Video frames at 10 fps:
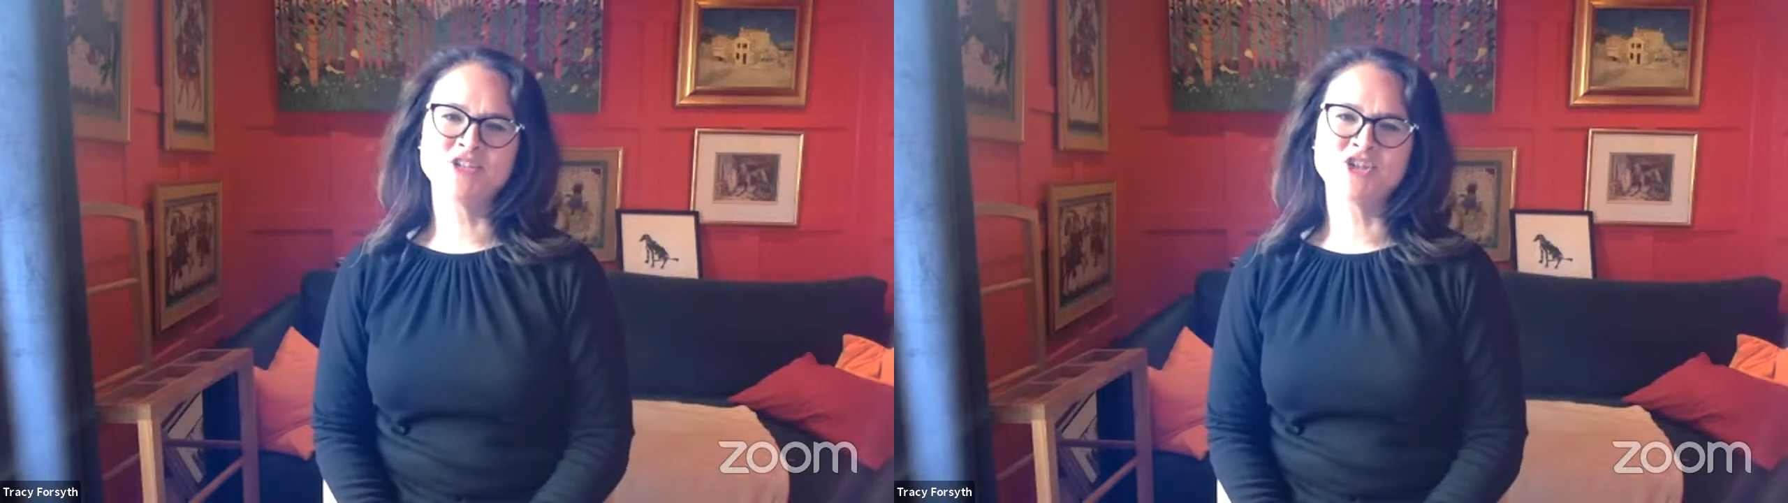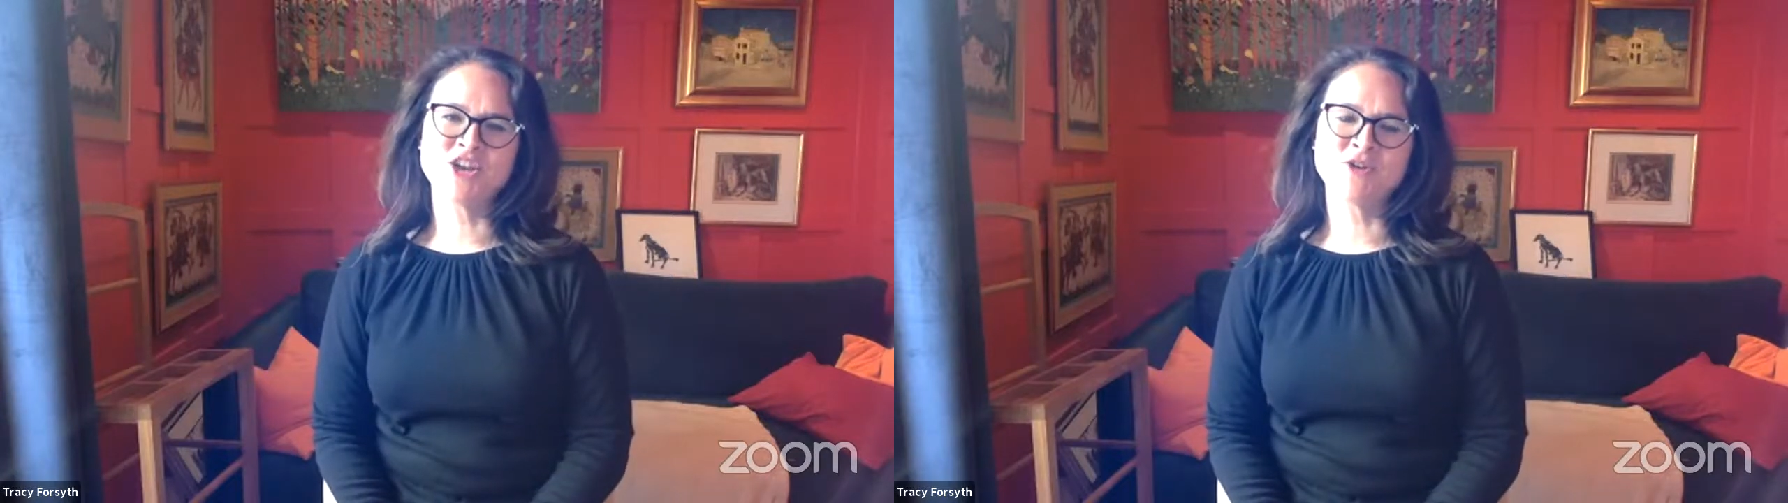
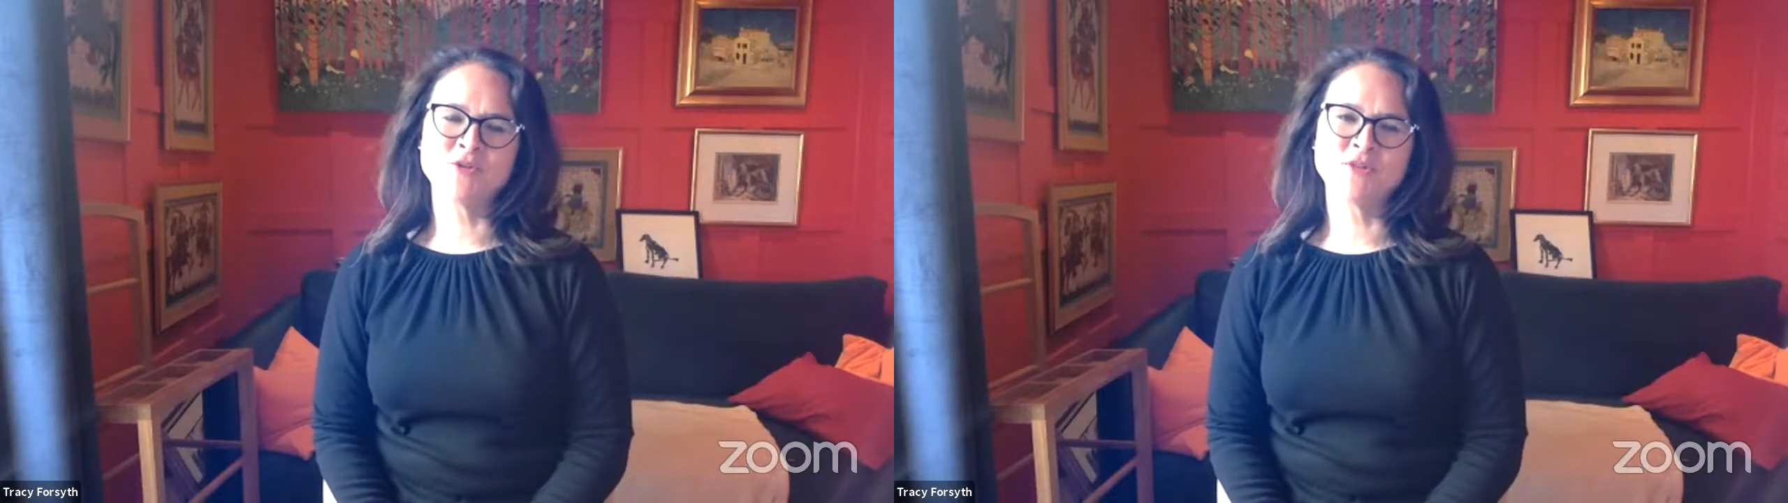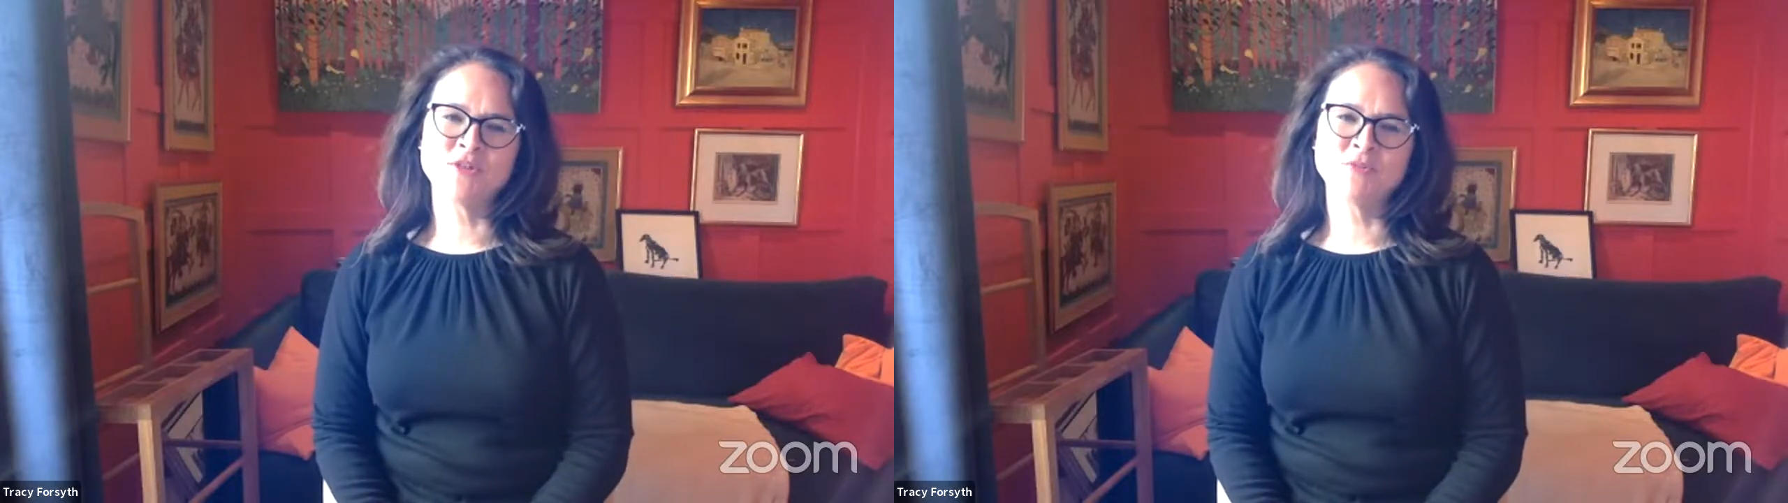share it
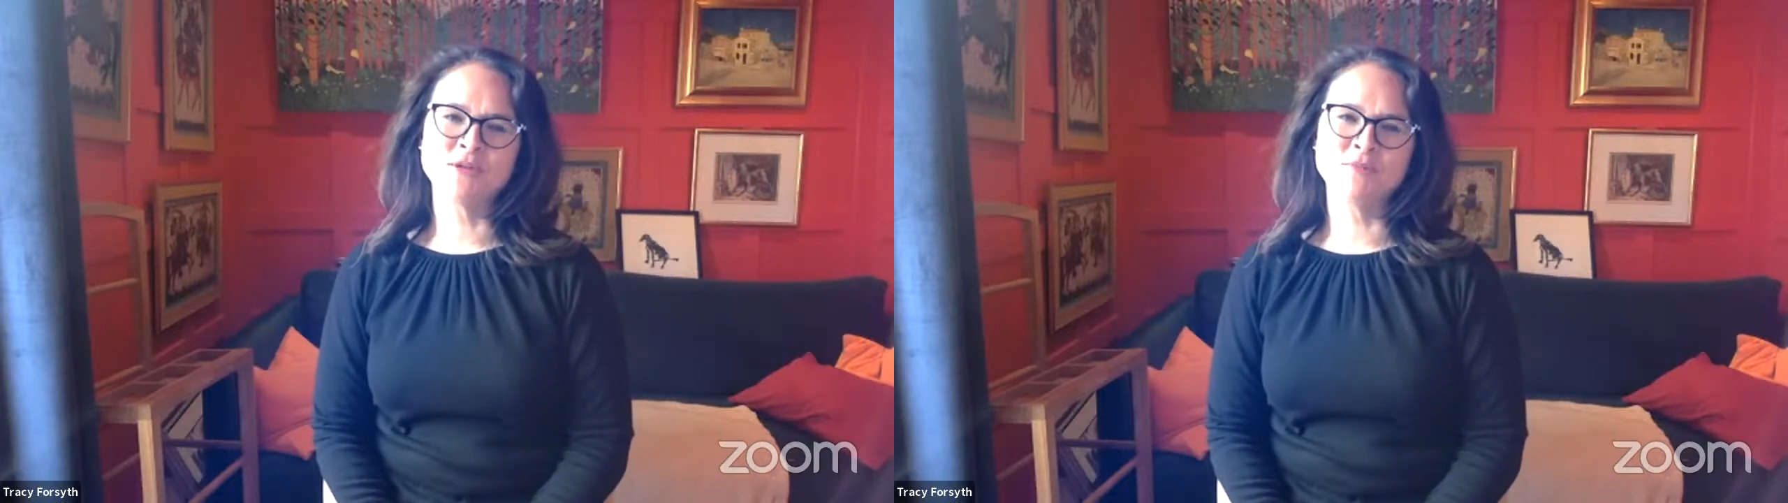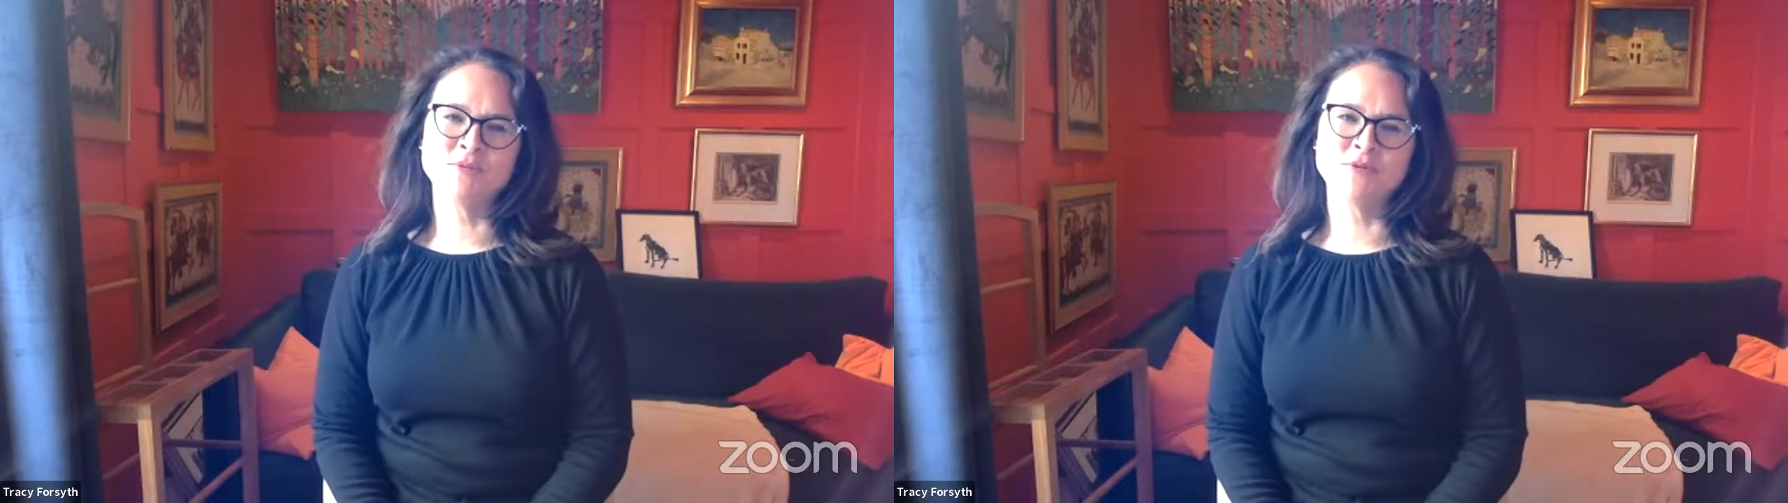with other
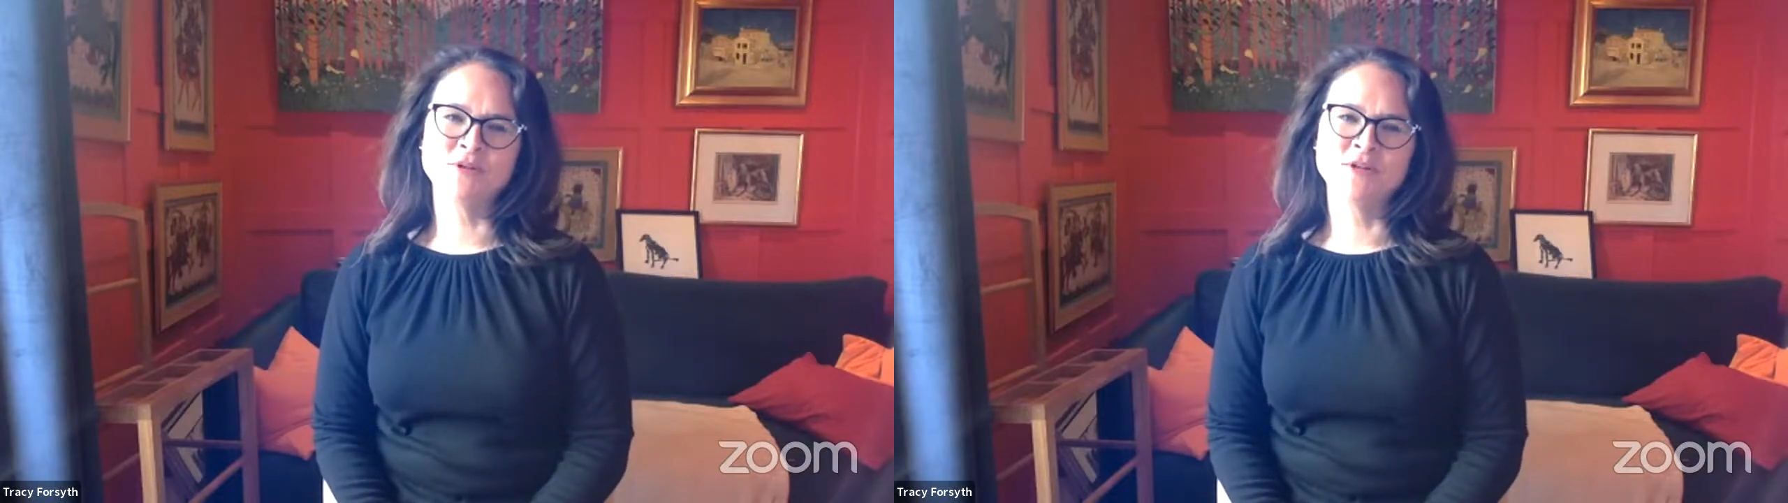people.